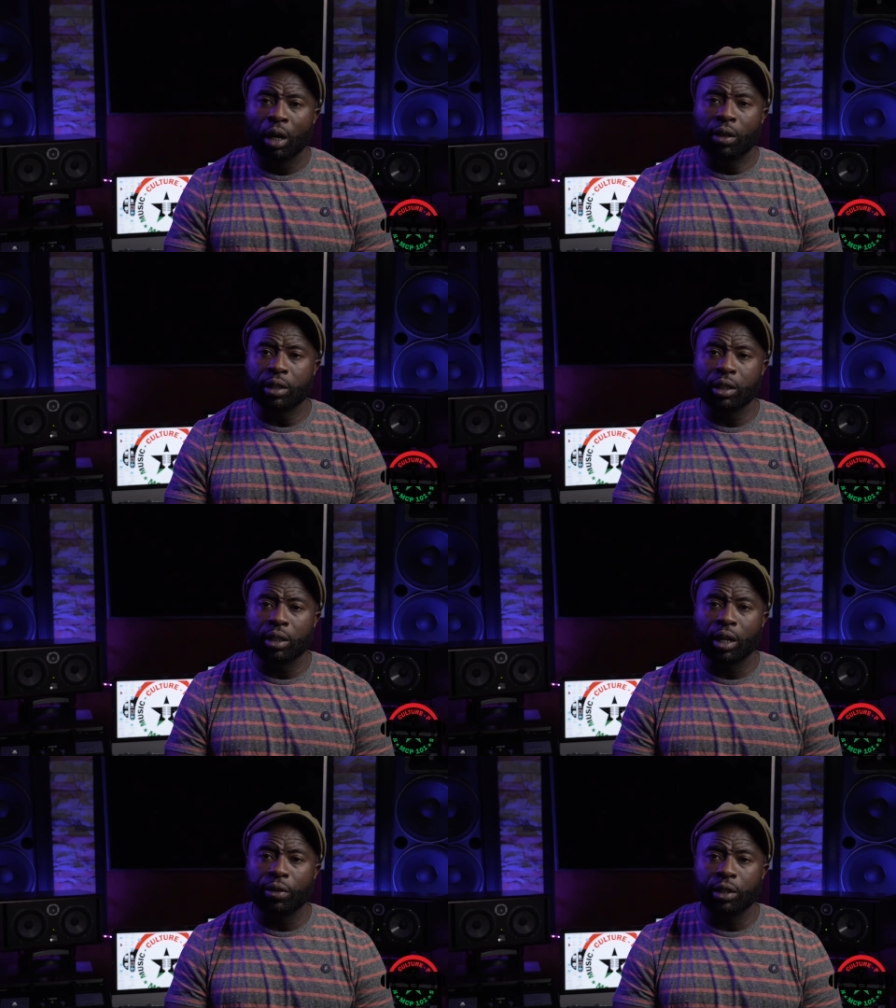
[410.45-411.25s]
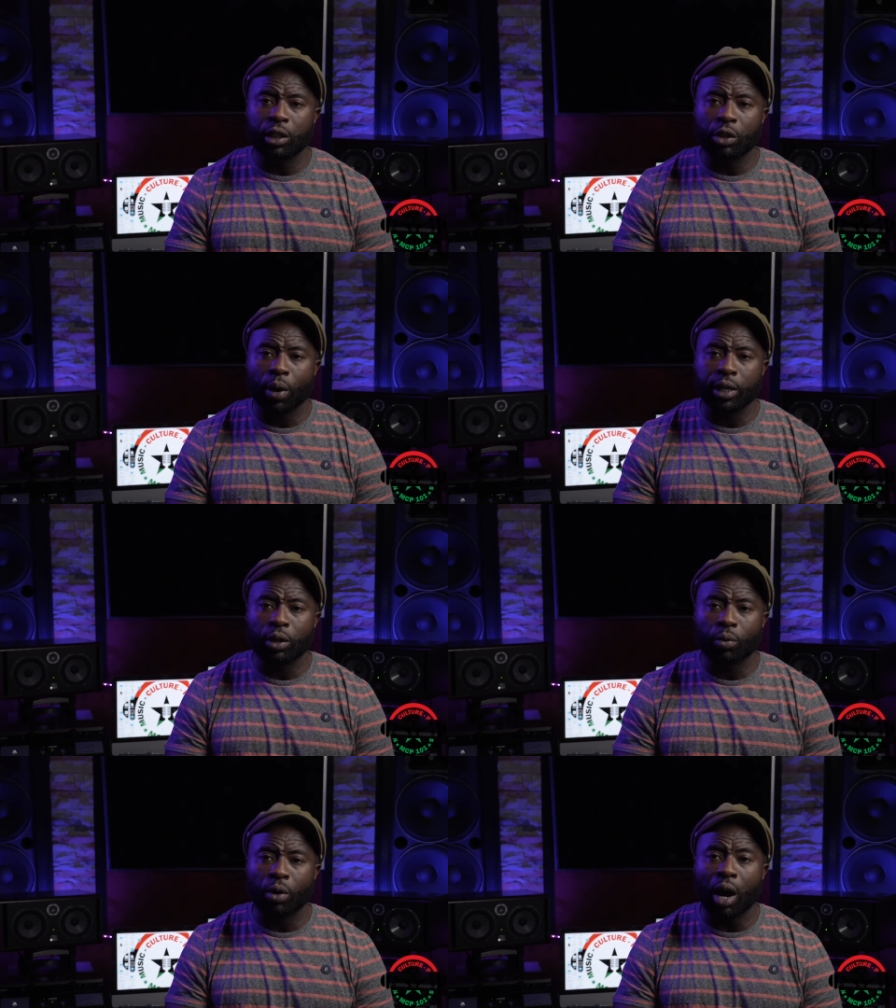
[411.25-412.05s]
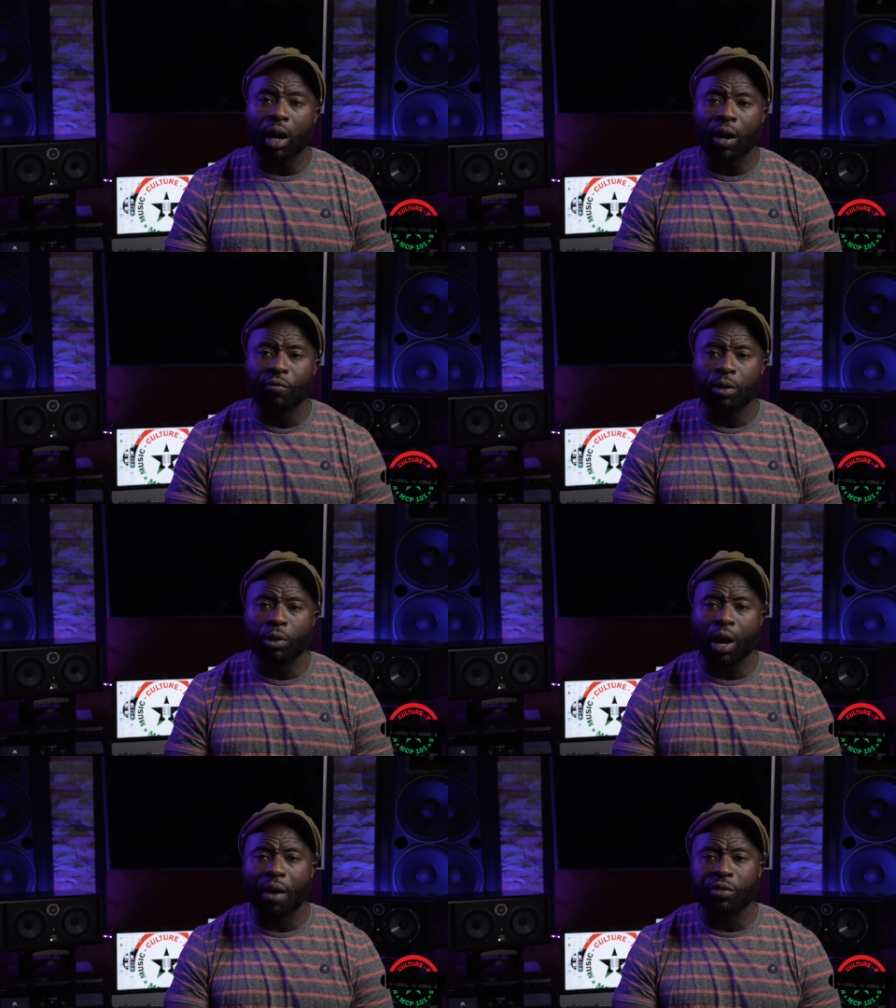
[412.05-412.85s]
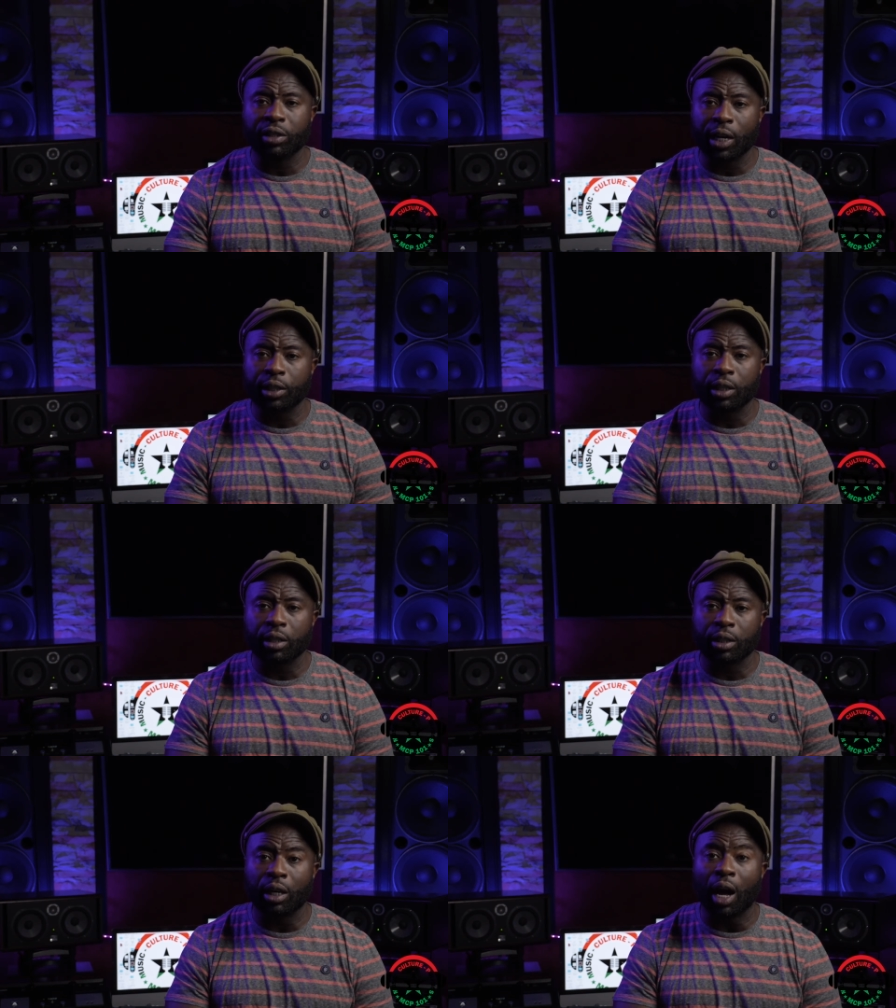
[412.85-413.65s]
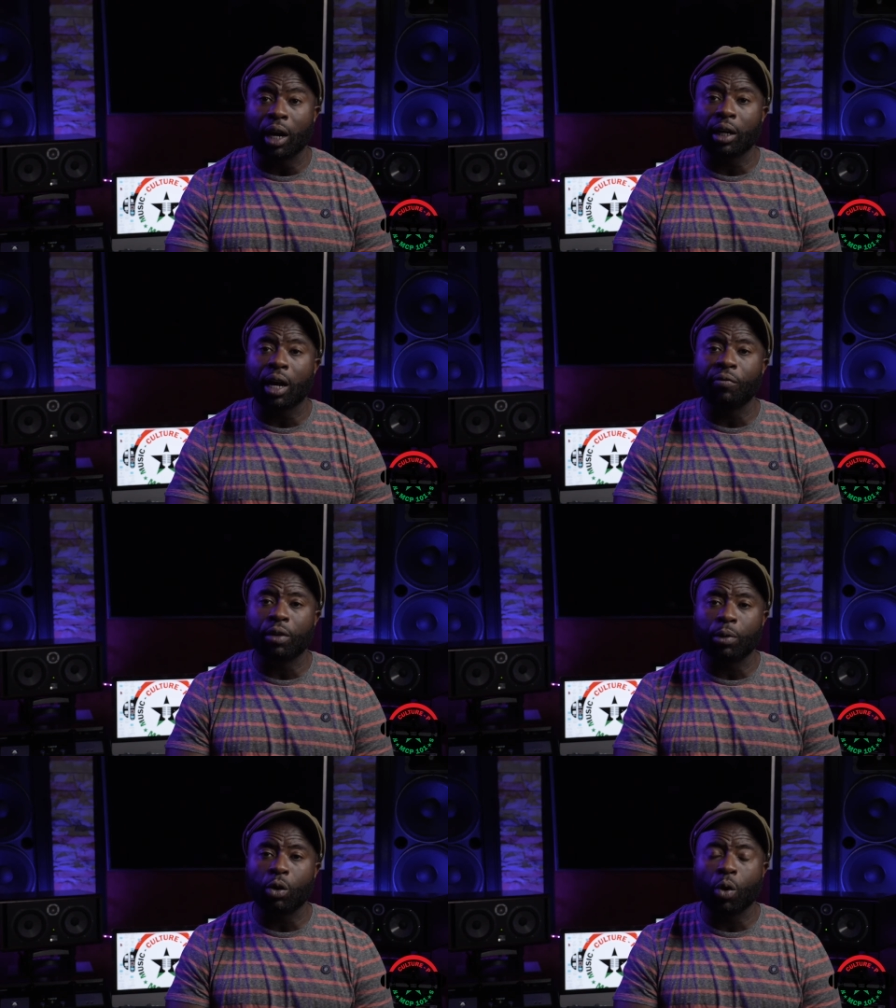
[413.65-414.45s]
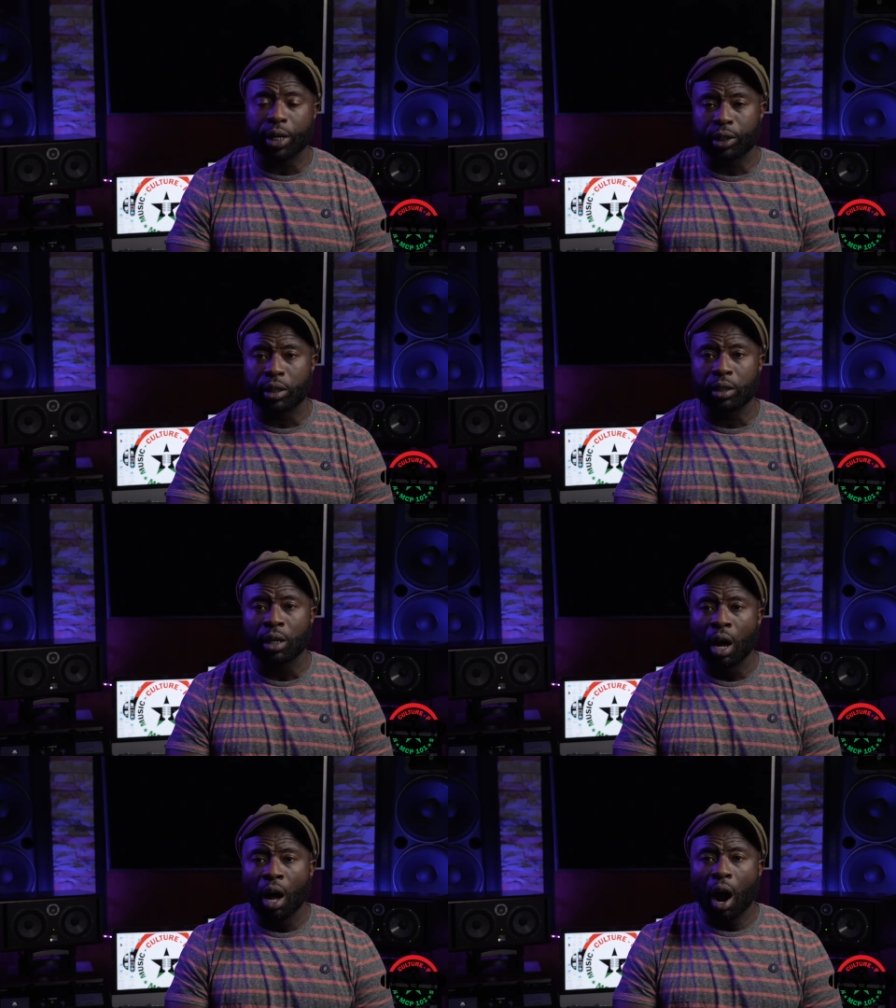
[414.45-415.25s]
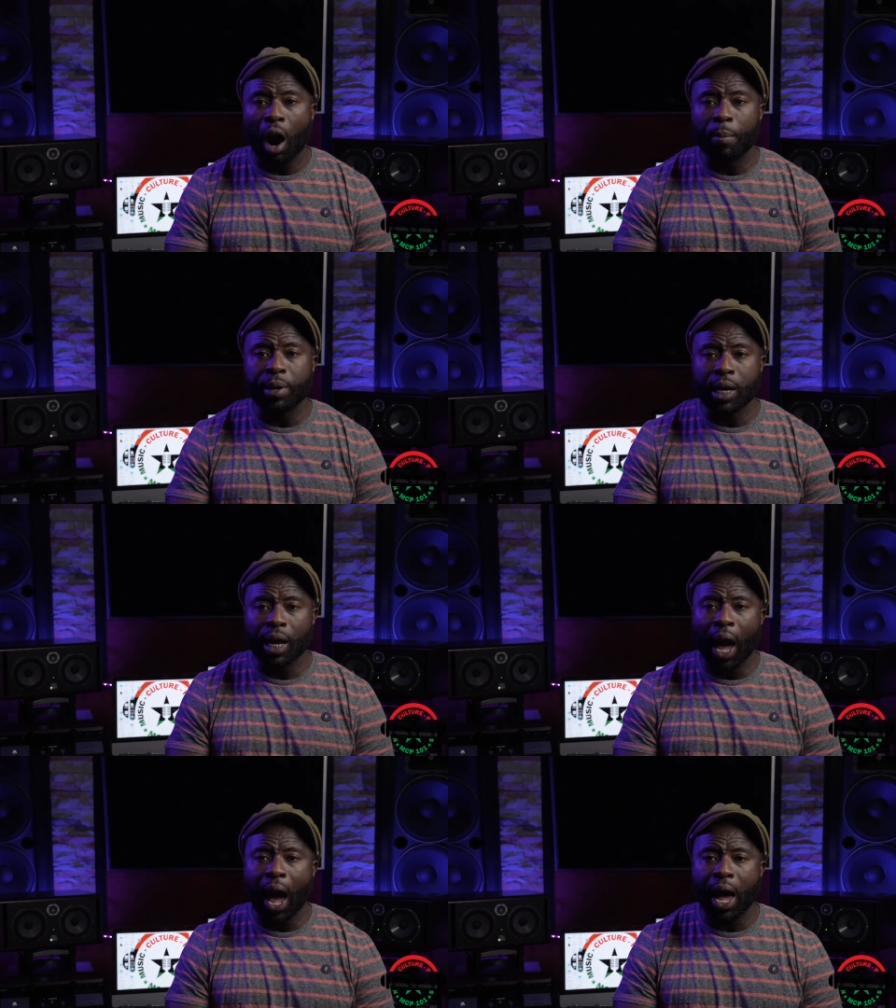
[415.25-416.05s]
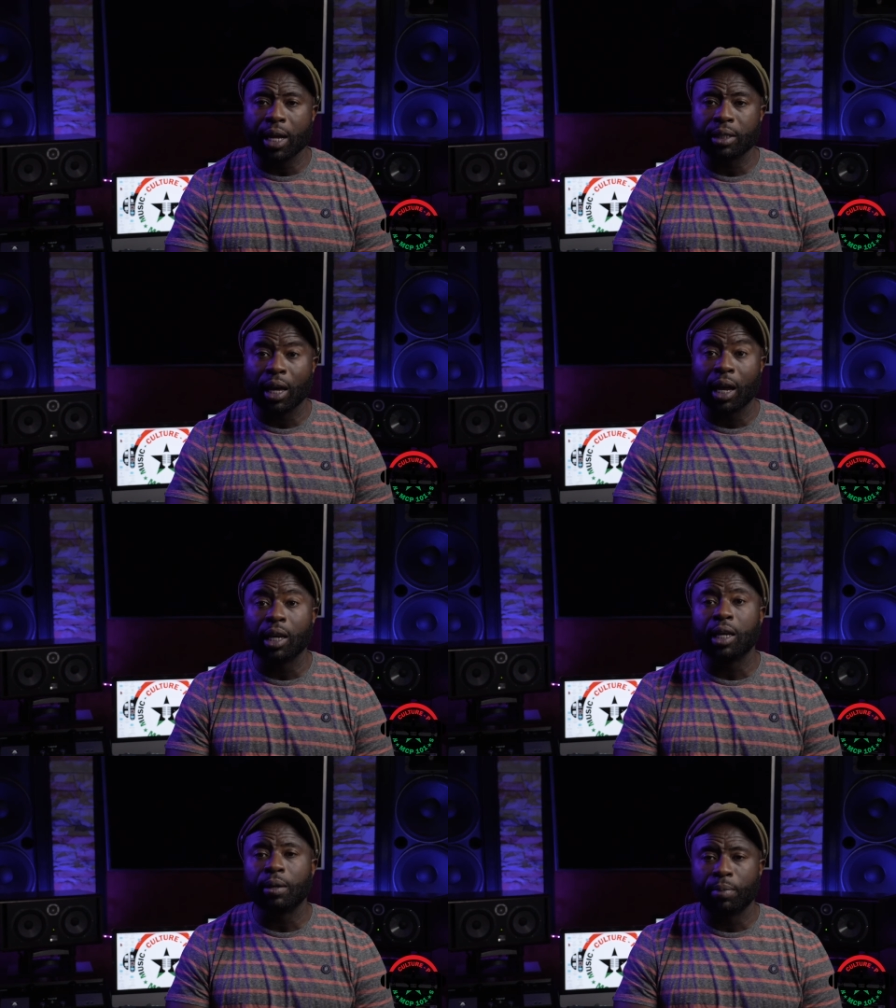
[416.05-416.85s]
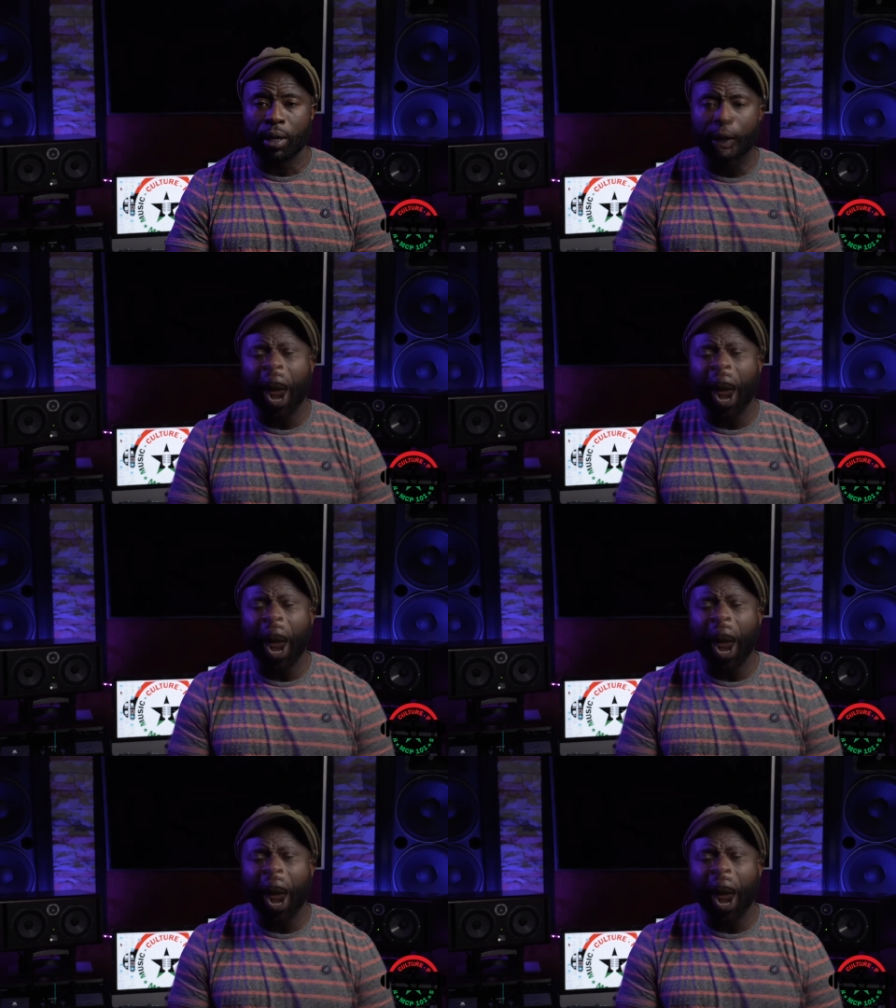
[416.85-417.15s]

this is another situation where uncomfortable conversations and uncomfortable questions are being asked and need to be.